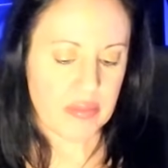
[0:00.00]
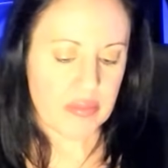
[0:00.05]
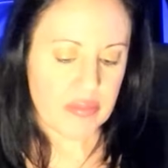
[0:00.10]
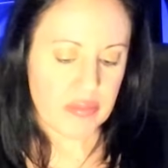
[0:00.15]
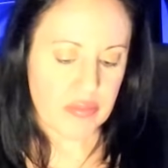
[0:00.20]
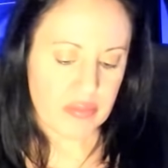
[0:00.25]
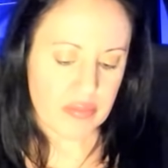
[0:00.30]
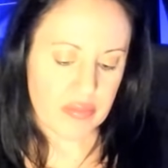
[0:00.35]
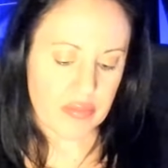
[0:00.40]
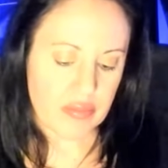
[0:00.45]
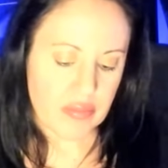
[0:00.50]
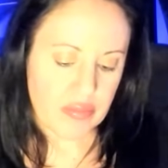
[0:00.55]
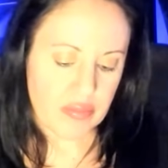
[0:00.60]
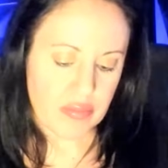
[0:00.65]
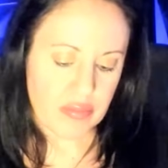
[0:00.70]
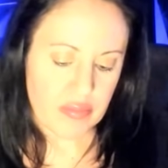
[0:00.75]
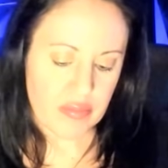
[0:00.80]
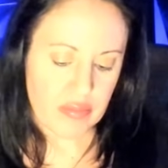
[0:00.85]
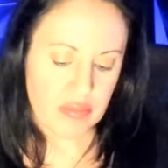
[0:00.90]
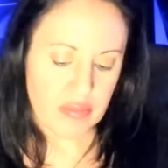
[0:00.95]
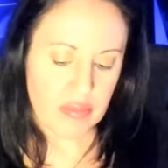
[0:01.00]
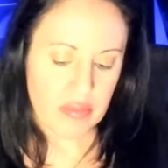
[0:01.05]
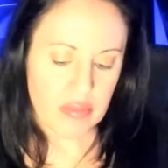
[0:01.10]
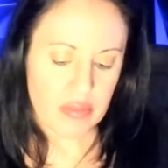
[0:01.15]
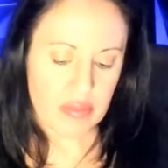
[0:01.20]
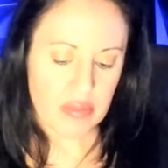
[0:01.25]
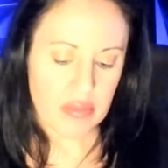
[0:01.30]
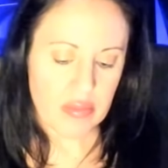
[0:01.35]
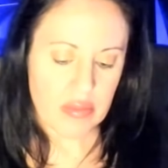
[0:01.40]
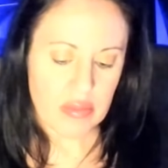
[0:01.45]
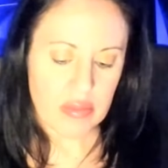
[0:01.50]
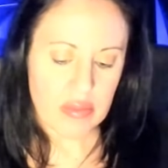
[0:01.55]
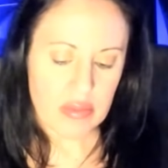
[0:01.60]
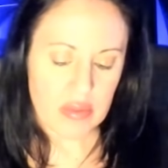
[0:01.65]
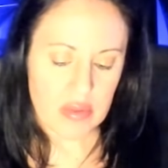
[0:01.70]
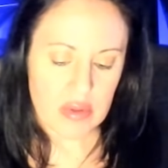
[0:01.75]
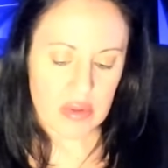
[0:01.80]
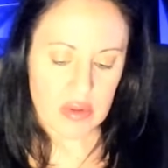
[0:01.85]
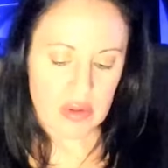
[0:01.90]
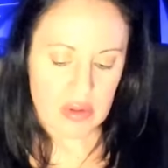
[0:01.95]

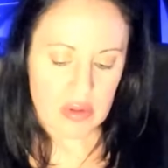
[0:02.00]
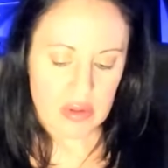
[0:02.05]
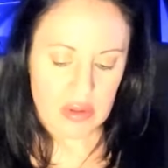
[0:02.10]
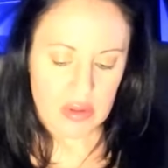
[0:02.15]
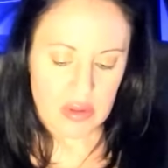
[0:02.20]
(silence)